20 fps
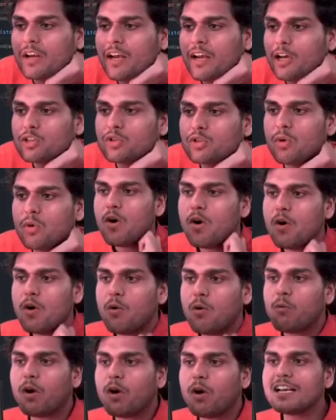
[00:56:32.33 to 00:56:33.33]
So
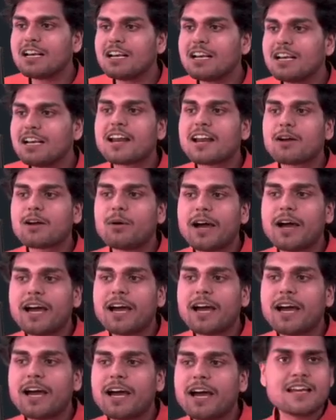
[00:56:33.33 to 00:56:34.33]
what does this require
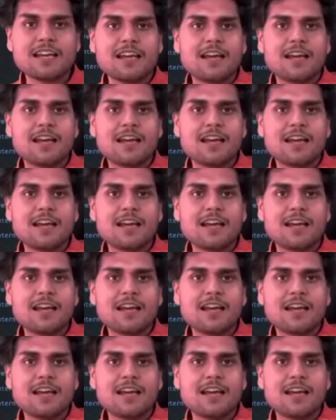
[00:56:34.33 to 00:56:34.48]
means?